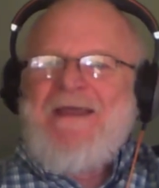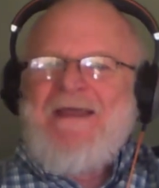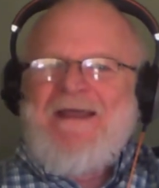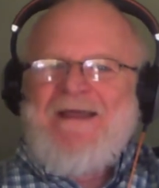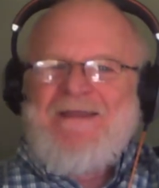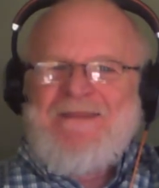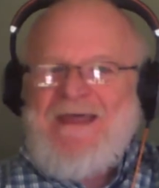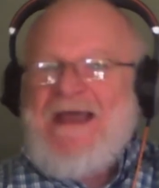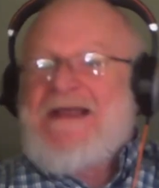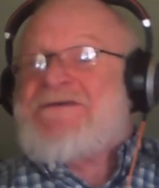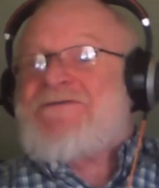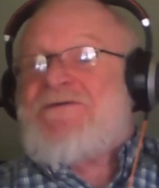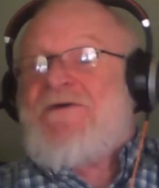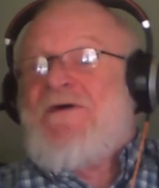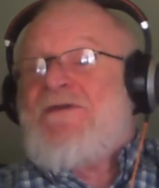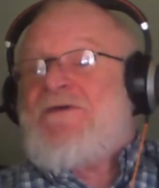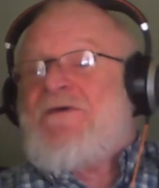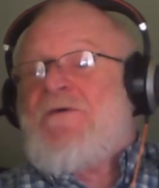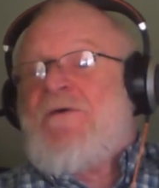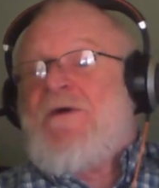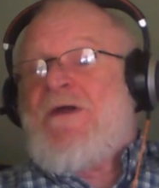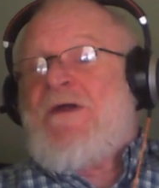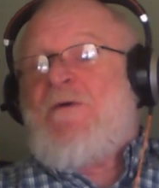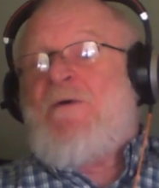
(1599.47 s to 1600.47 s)
And thanks for all the
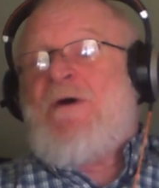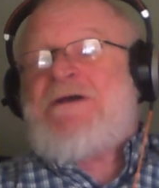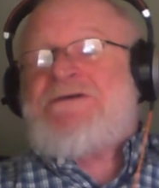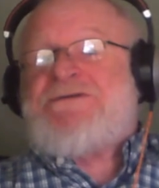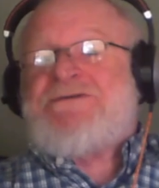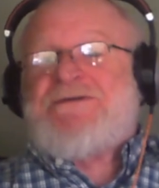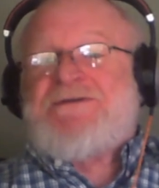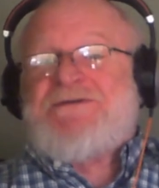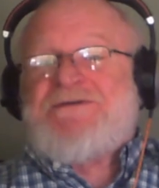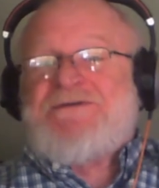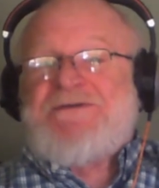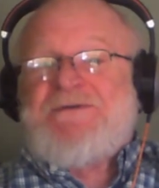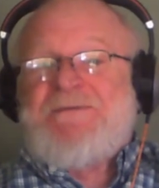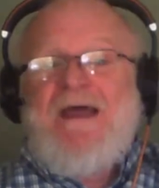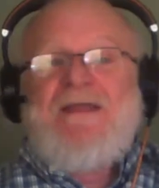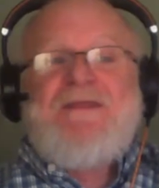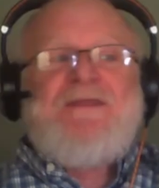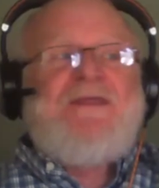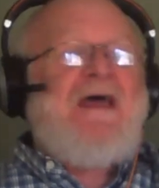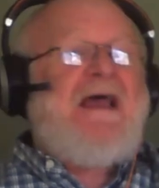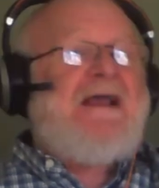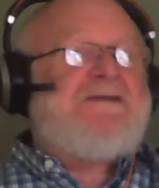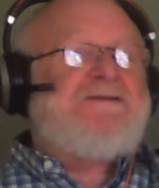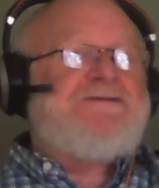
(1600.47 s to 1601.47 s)
great questions. And
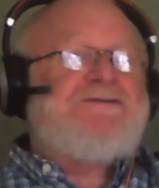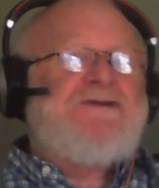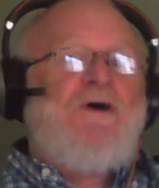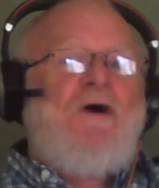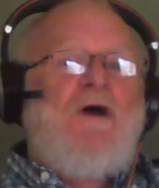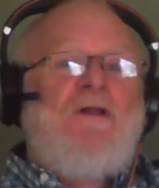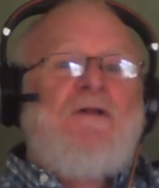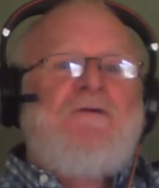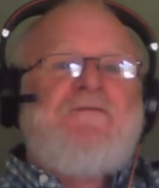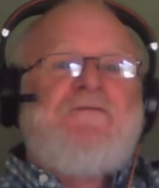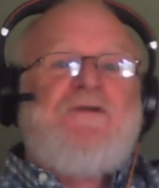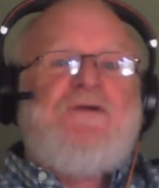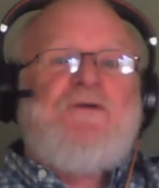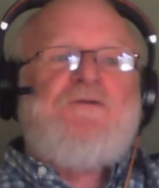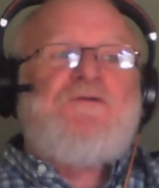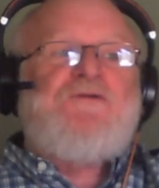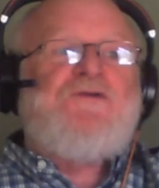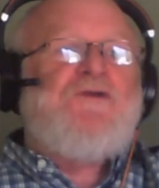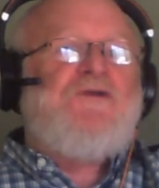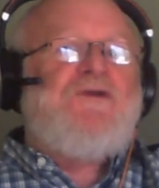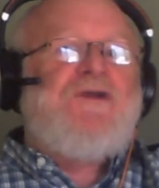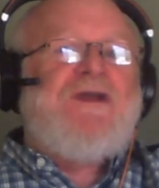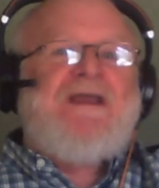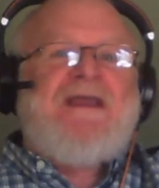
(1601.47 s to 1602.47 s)
thanks to all of you
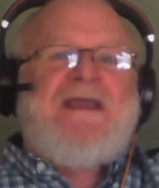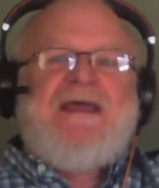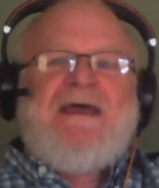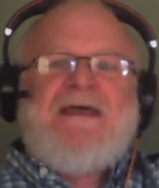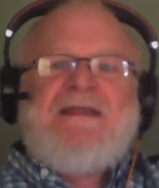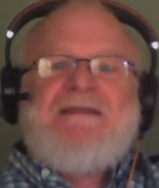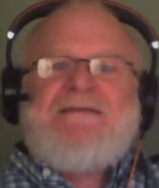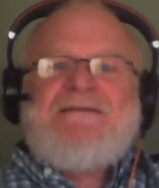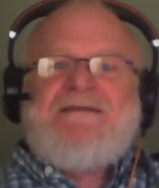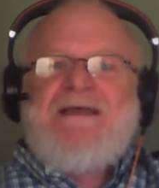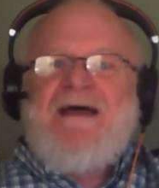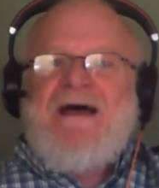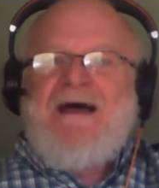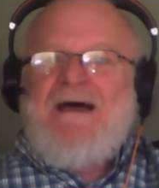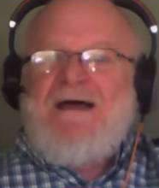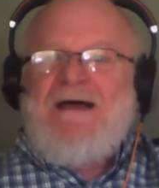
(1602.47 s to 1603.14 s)
tuning in.